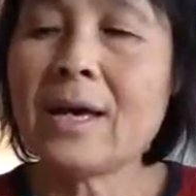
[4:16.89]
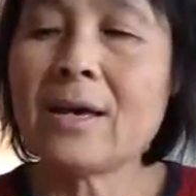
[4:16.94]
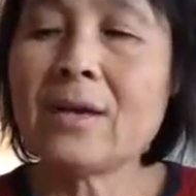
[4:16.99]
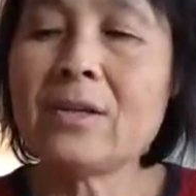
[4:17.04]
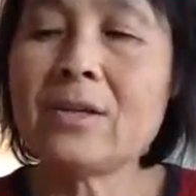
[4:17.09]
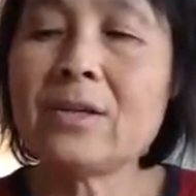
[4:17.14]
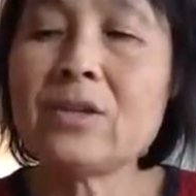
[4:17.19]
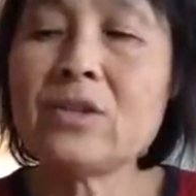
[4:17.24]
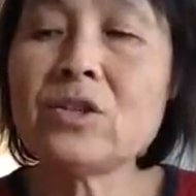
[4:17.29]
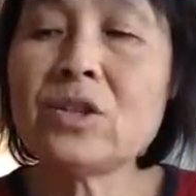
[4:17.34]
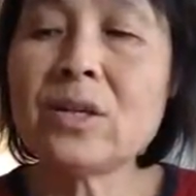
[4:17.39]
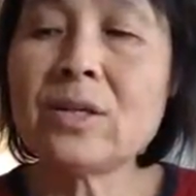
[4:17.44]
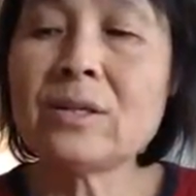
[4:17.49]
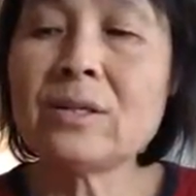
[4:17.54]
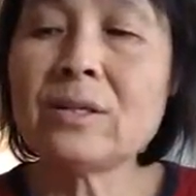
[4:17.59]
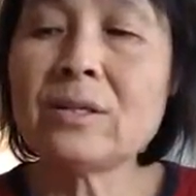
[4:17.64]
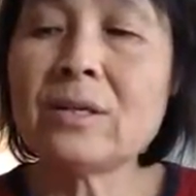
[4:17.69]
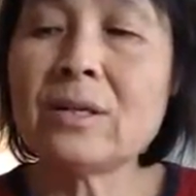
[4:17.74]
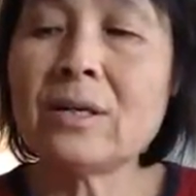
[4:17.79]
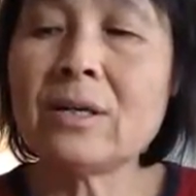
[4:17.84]

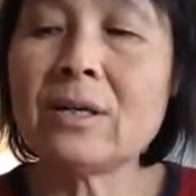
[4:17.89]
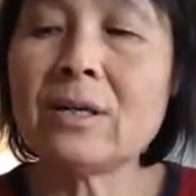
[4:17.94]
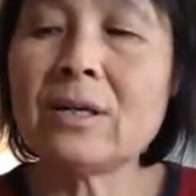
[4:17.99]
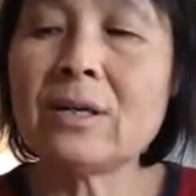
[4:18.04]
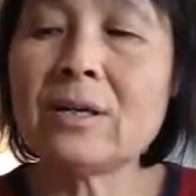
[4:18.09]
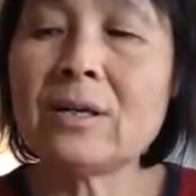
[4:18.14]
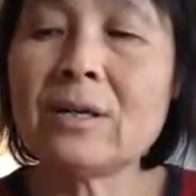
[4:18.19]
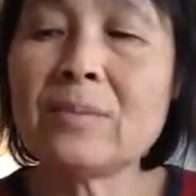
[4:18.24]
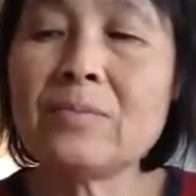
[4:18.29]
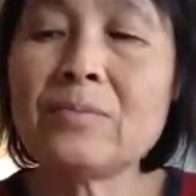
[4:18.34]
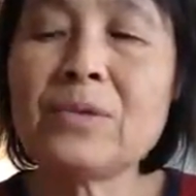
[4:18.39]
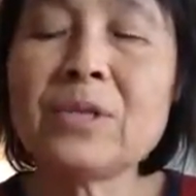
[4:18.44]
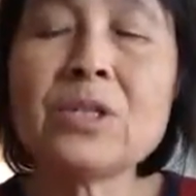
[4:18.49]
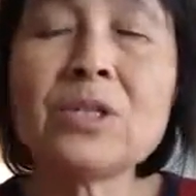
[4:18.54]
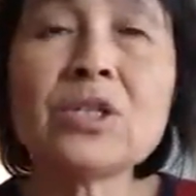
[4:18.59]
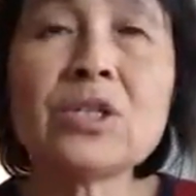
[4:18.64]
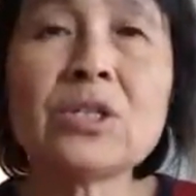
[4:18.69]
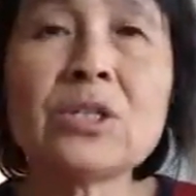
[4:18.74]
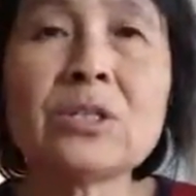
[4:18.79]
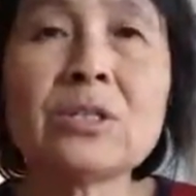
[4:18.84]
Uh,
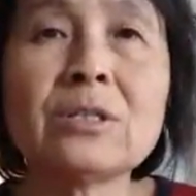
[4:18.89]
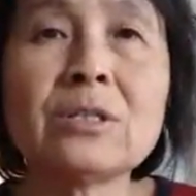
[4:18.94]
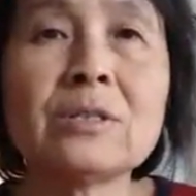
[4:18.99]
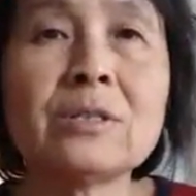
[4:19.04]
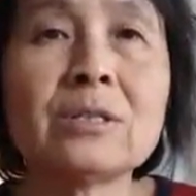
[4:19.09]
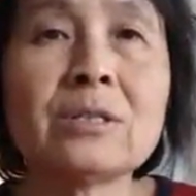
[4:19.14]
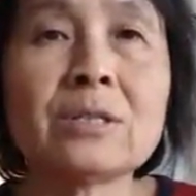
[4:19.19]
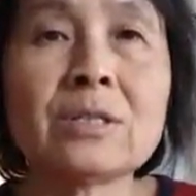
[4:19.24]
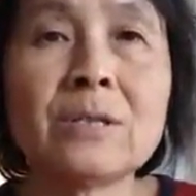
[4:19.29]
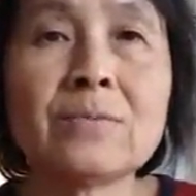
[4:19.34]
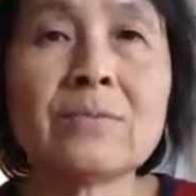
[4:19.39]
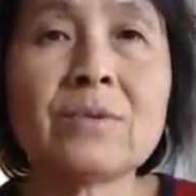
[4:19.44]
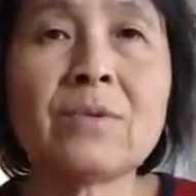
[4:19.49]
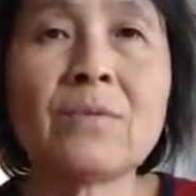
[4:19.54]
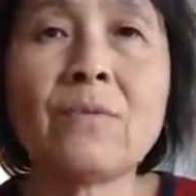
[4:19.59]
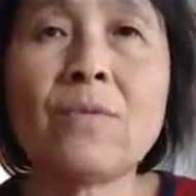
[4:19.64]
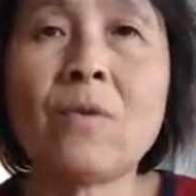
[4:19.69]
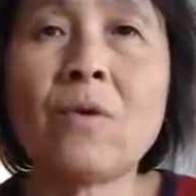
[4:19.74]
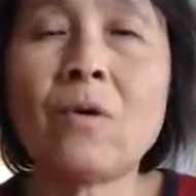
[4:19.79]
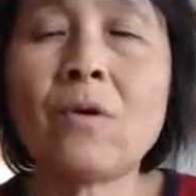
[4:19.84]
Ephesians chapter
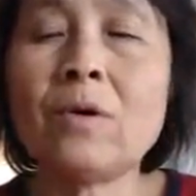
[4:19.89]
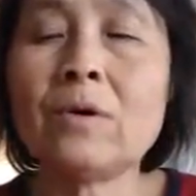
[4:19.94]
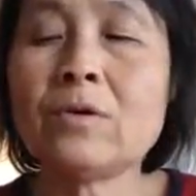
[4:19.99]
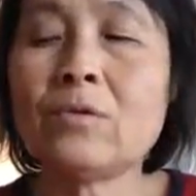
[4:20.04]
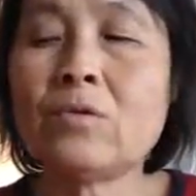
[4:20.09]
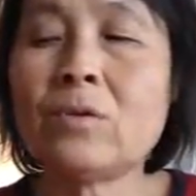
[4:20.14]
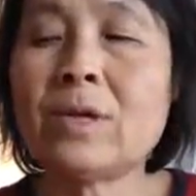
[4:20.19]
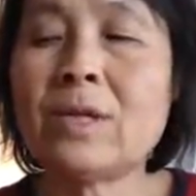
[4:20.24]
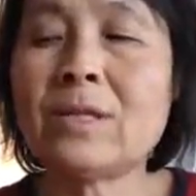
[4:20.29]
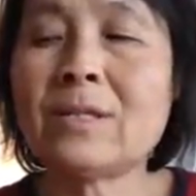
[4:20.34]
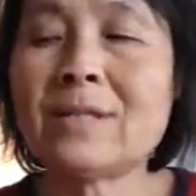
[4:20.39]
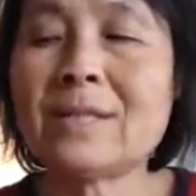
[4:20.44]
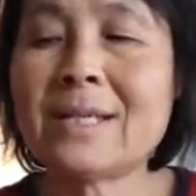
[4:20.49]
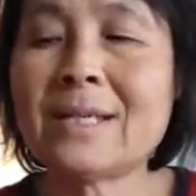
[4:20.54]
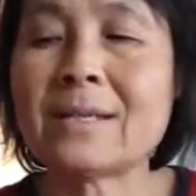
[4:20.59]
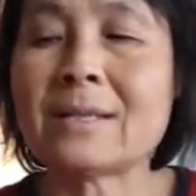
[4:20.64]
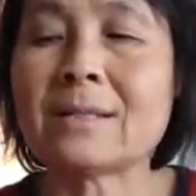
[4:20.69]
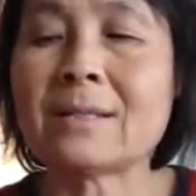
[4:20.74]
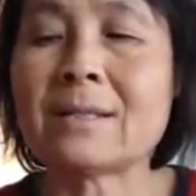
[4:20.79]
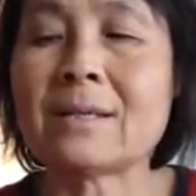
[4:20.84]
4,
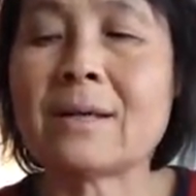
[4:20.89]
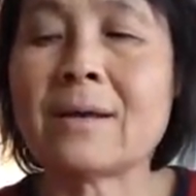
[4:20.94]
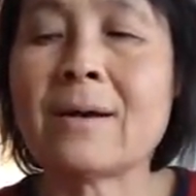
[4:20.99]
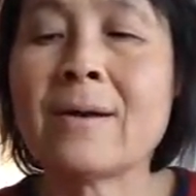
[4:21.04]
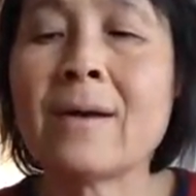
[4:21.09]
26.